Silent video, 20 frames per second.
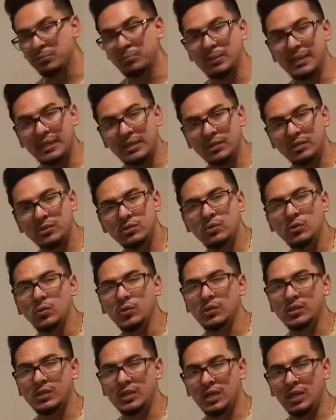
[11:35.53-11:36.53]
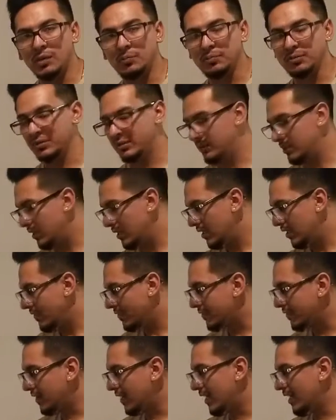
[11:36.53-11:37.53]
bare or copper.
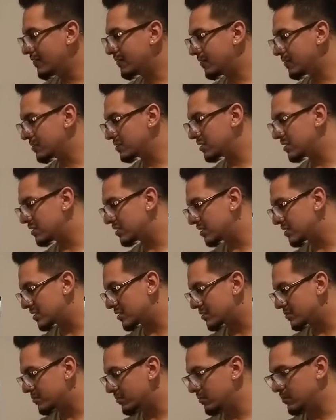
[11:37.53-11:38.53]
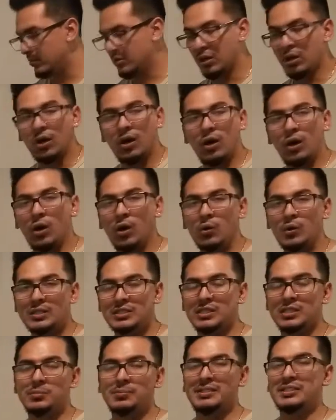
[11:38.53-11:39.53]
For high voltage, it's always
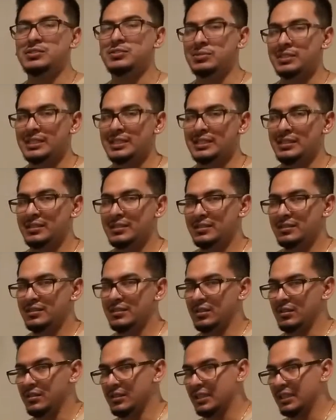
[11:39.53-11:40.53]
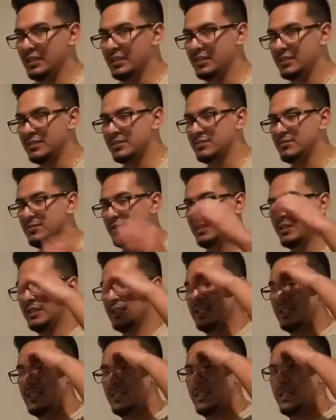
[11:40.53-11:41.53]
going to be green, okay? It's
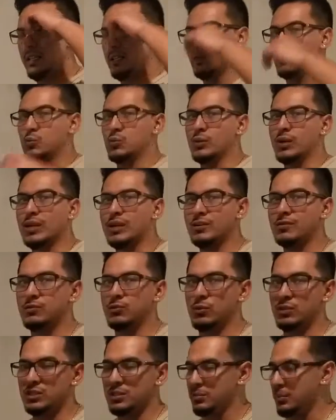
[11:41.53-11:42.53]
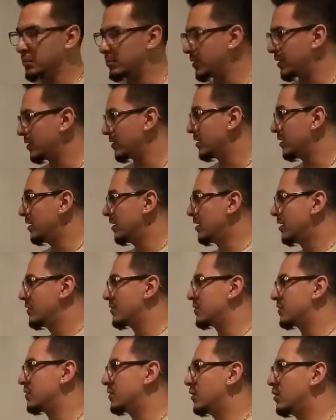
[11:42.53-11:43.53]
very rare for it to be bare.
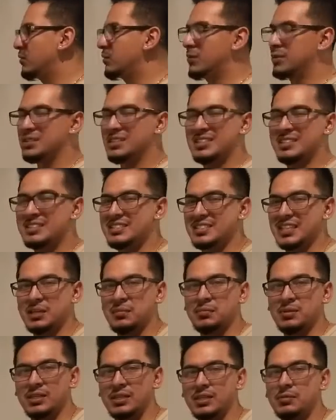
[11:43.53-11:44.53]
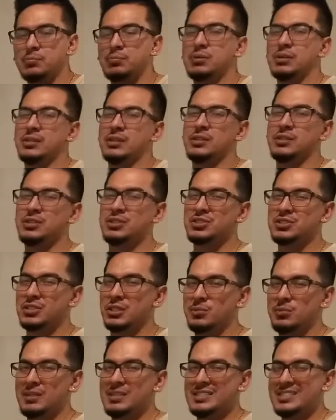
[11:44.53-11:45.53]
For low voltage, same thing, but there's
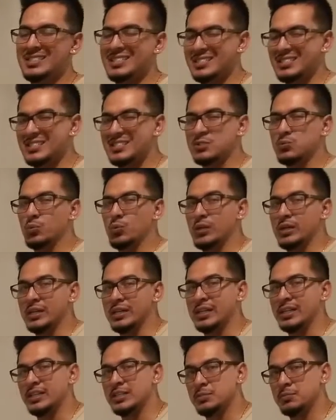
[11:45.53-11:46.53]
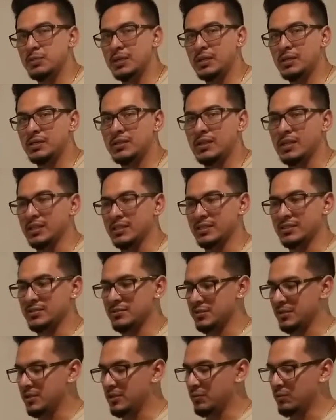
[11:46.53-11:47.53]
some instances where it is bare, like,
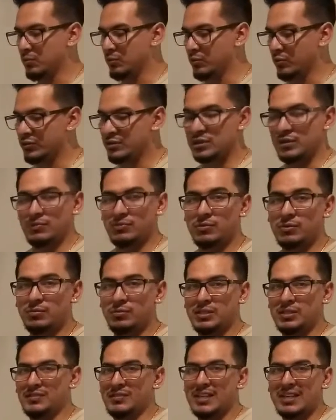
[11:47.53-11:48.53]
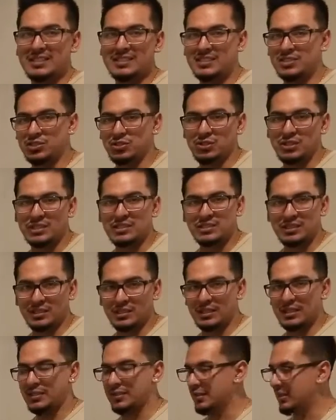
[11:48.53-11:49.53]
some from devices or things like
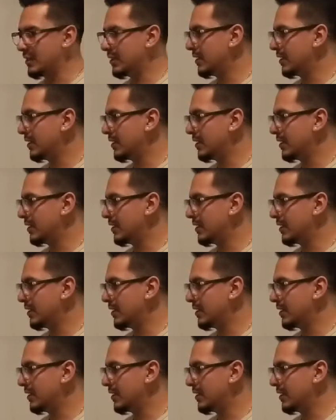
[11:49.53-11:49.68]
that.